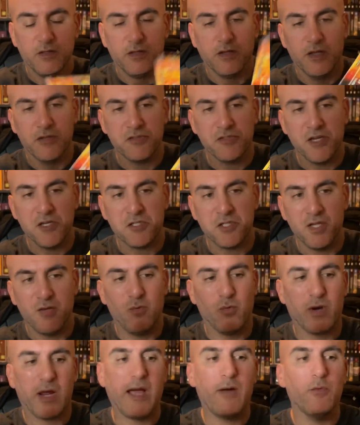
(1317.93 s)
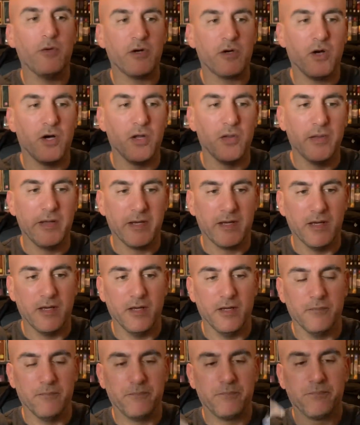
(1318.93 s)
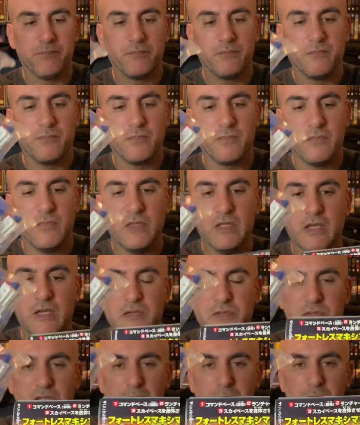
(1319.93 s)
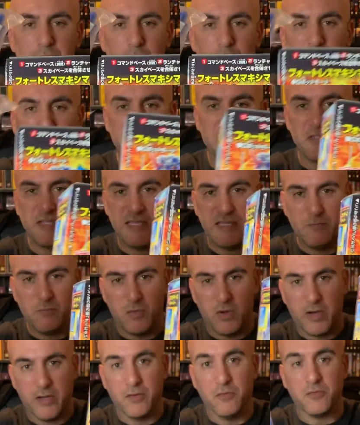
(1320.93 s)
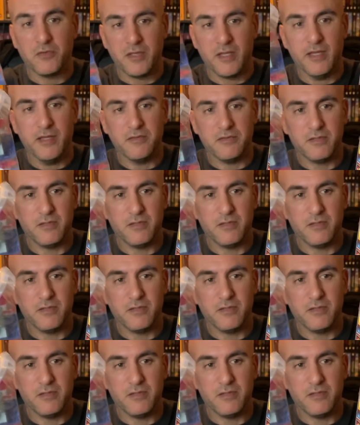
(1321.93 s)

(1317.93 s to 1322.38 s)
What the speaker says: essentially what I would call like a WST model kit